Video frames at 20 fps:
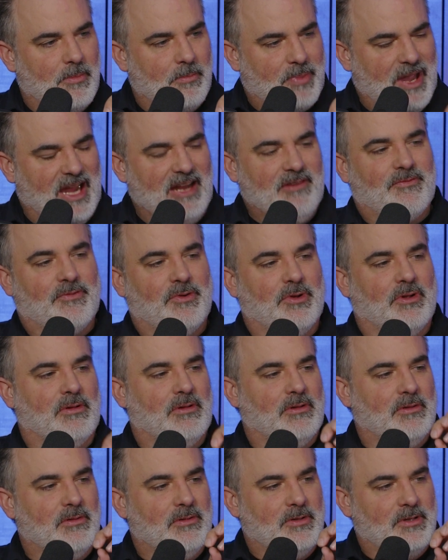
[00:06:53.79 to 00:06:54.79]

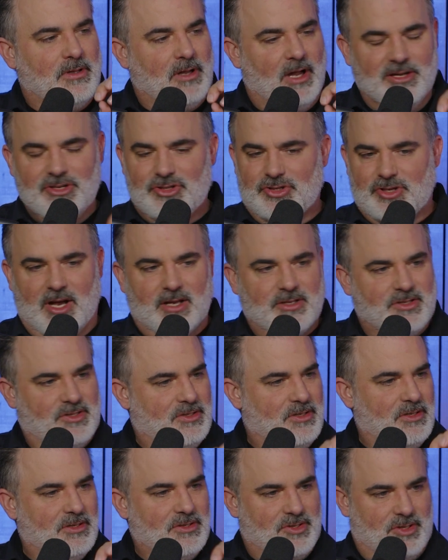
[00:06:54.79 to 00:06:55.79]
painful,
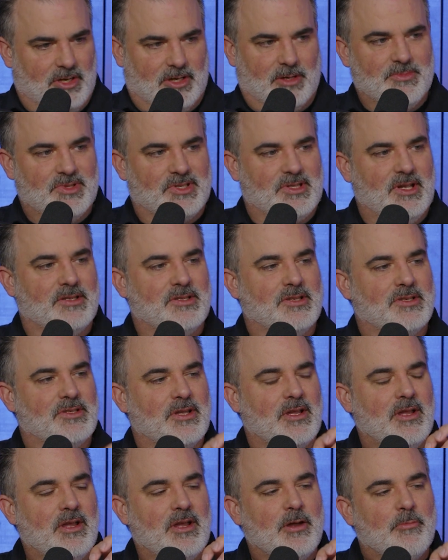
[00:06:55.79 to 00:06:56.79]
unjust circumstances,